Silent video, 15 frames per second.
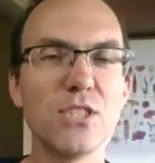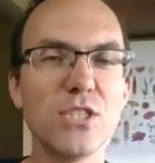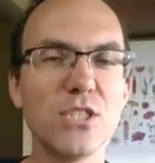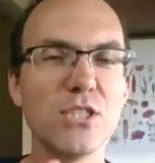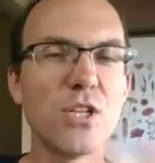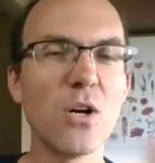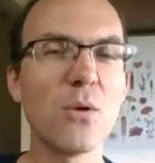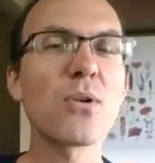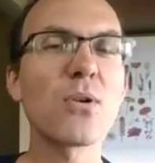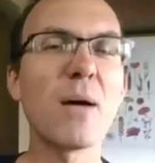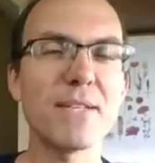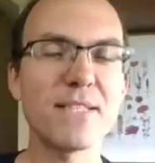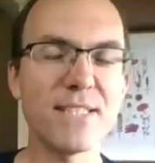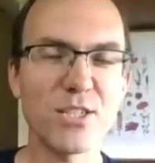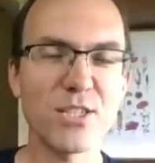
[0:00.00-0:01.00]
No
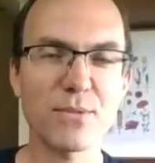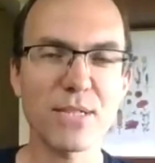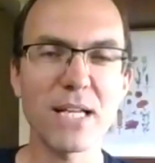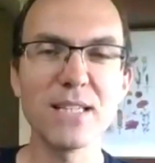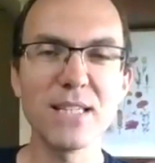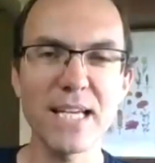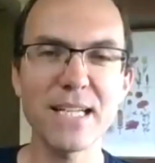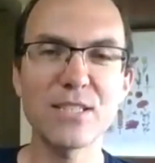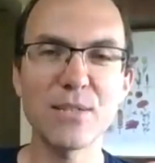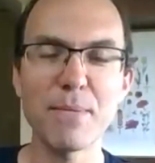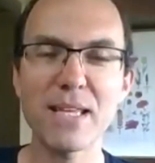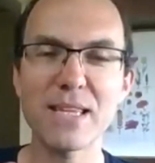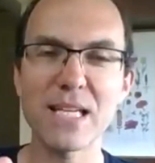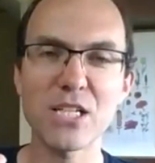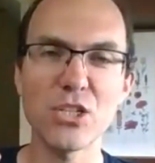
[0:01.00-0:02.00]
promise here, but I'd like to
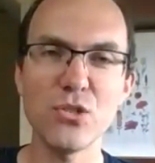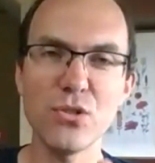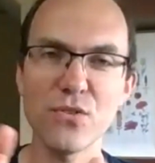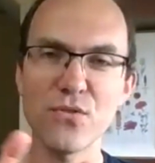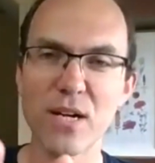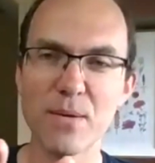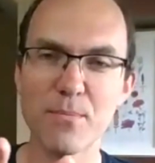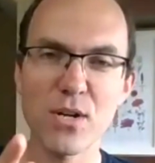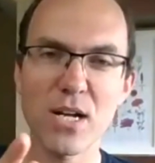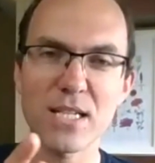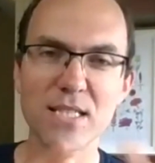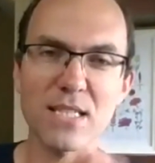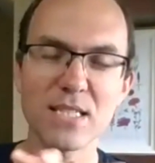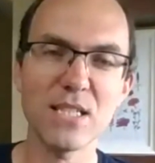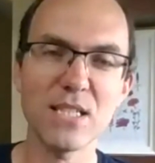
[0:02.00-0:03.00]
make that a unified
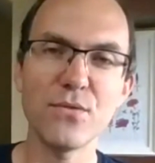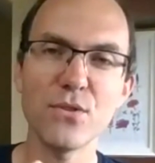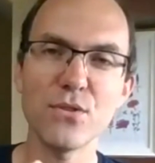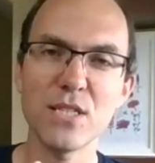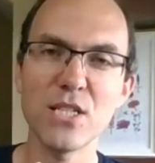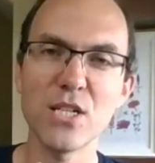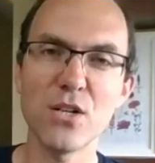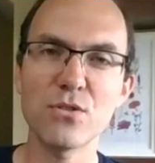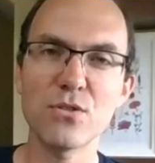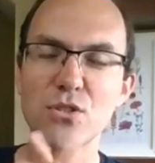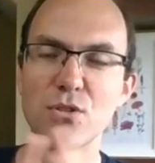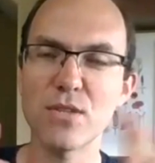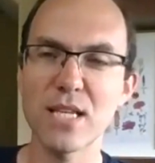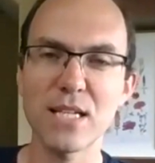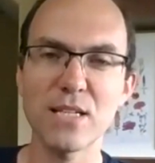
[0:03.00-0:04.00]
process in dfuseeos so
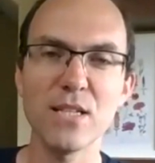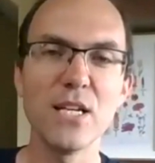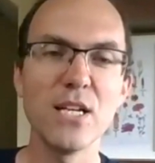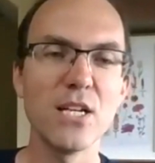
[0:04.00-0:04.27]
that,